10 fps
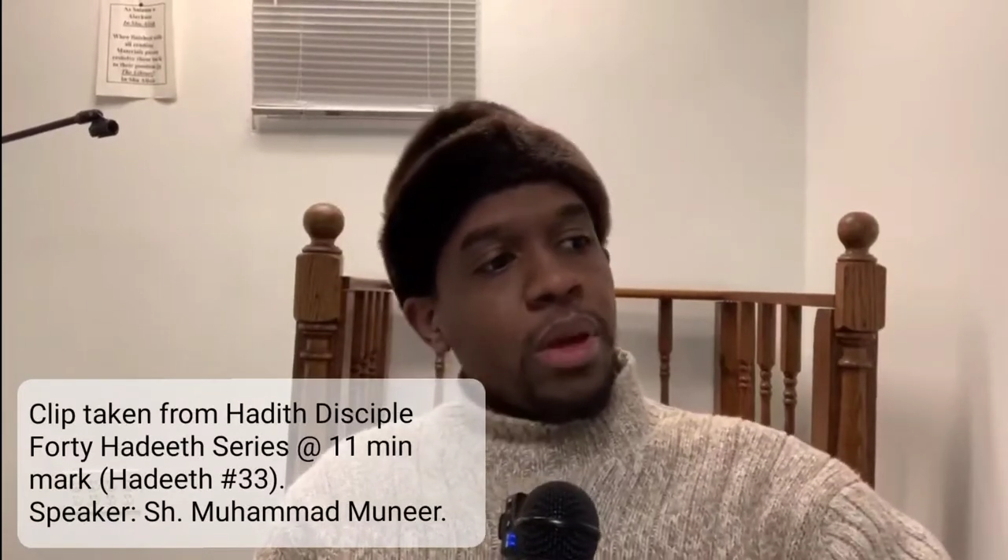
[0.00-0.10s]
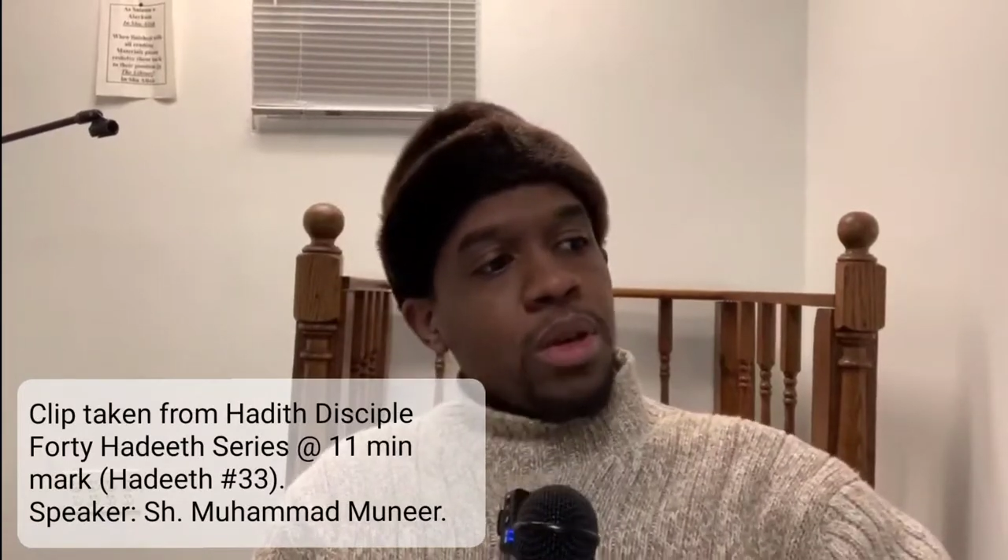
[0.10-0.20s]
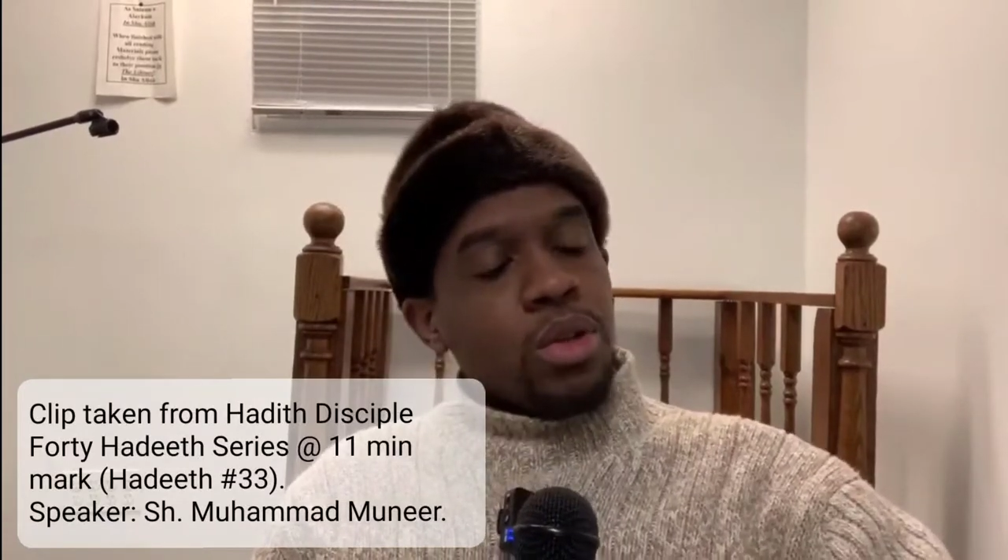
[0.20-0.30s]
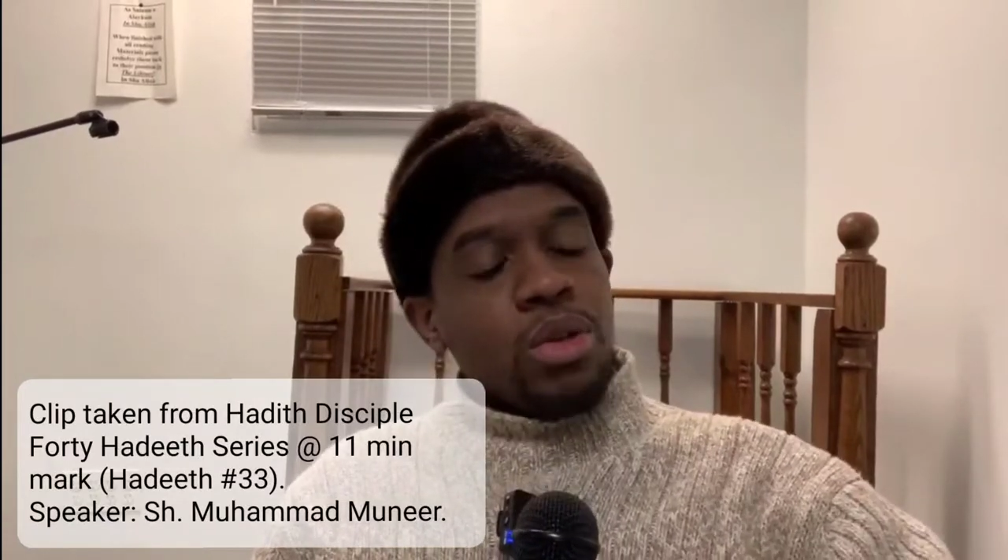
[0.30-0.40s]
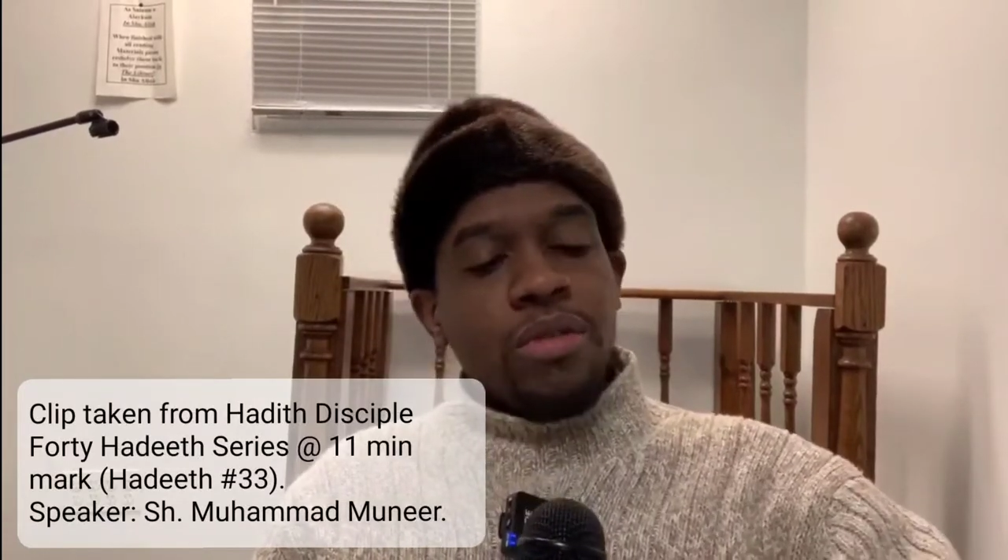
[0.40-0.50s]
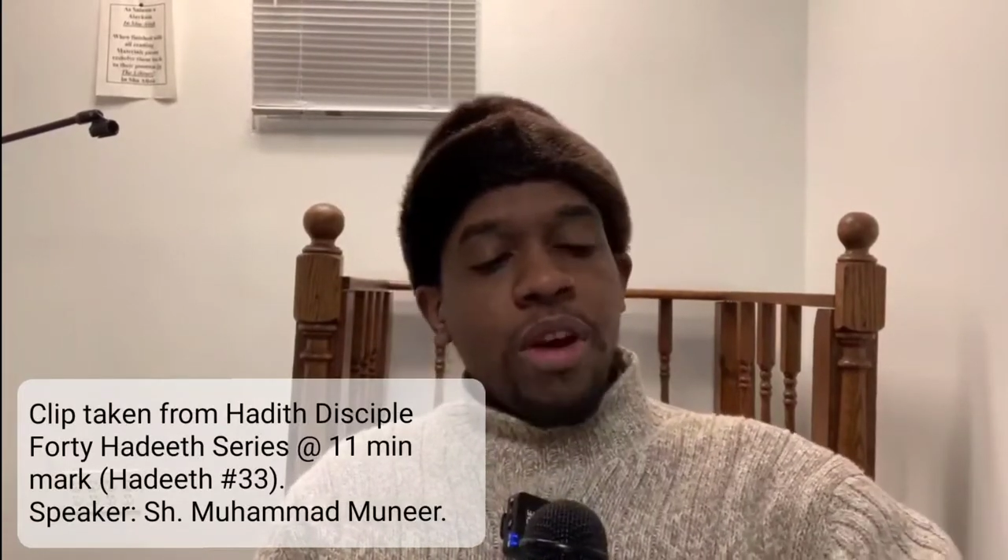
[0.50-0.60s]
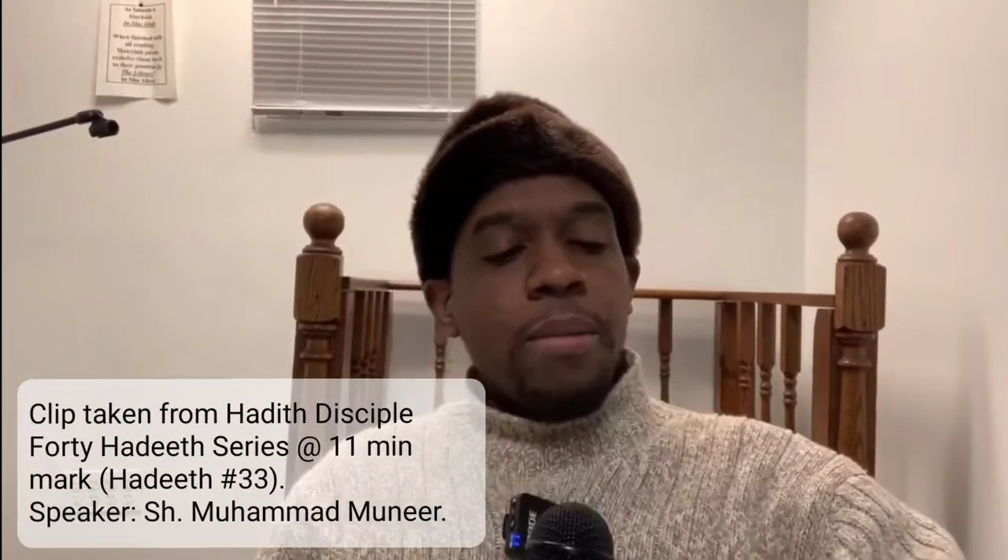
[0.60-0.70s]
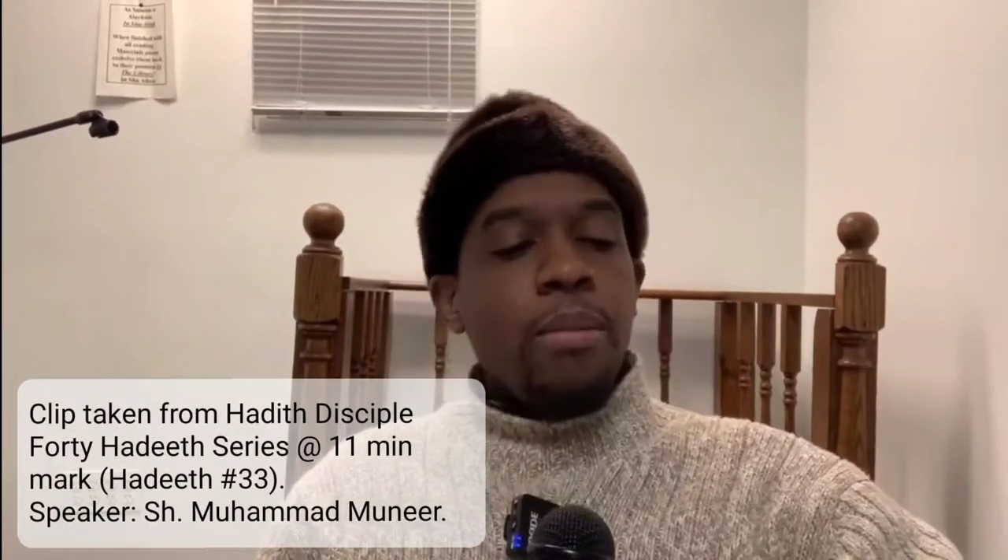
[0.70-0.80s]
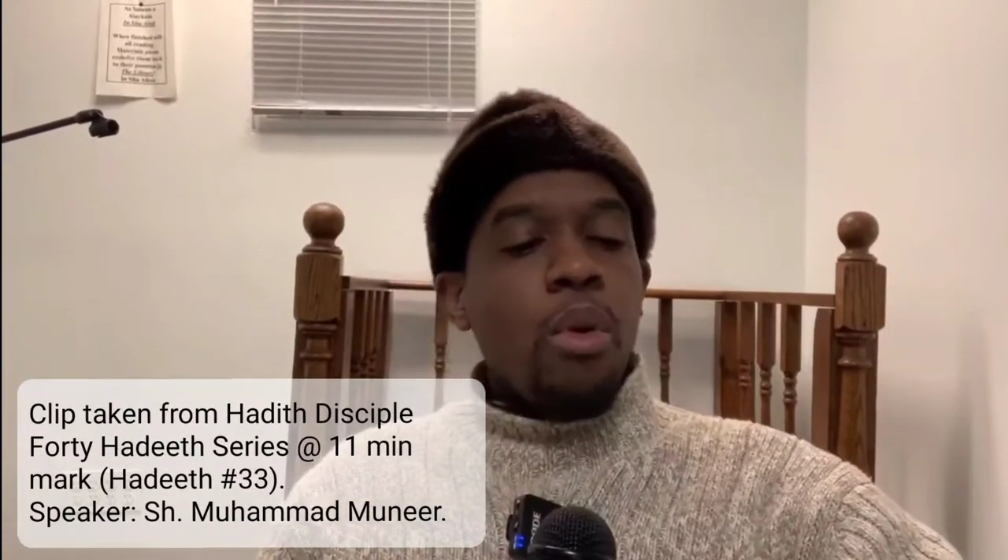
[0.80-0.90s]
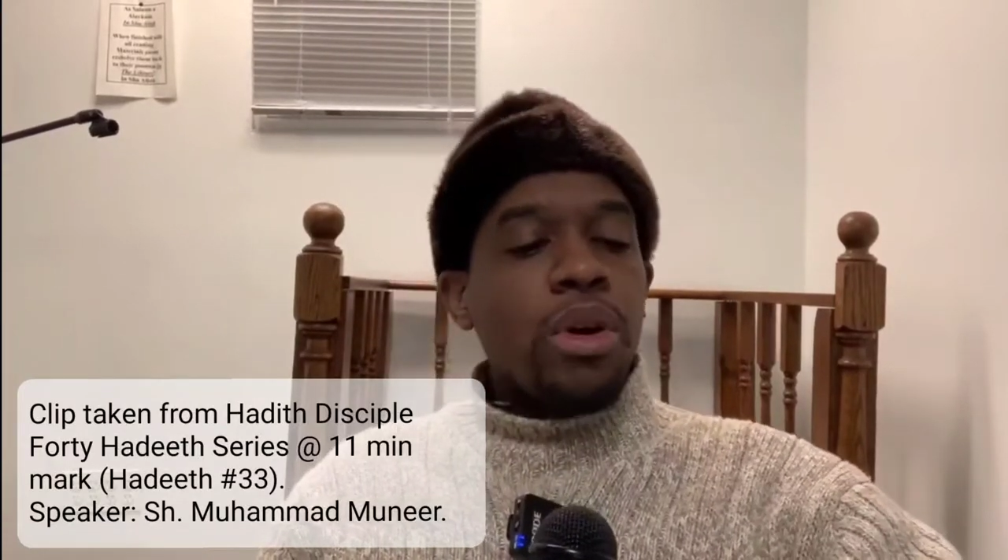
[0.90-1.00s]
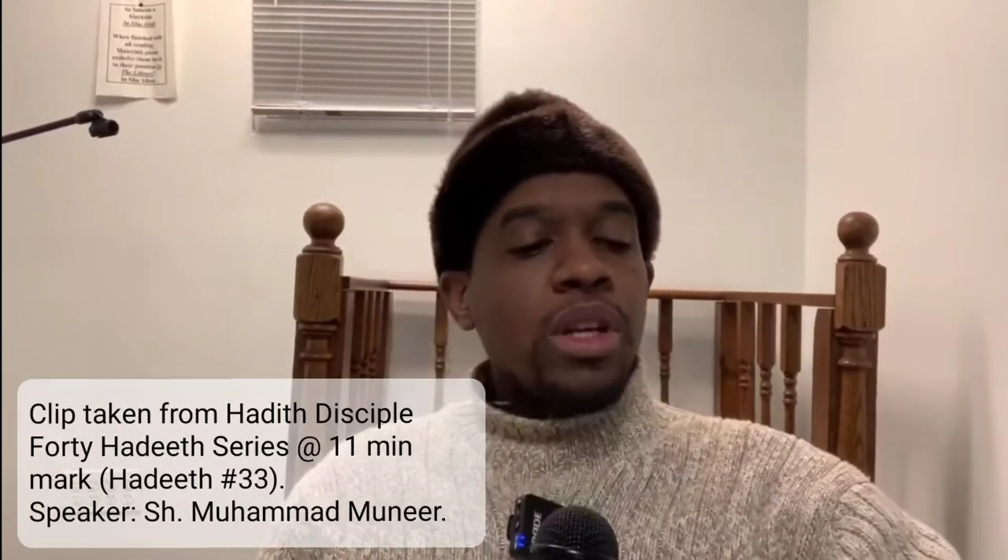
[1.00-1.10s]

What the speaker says: So it's very important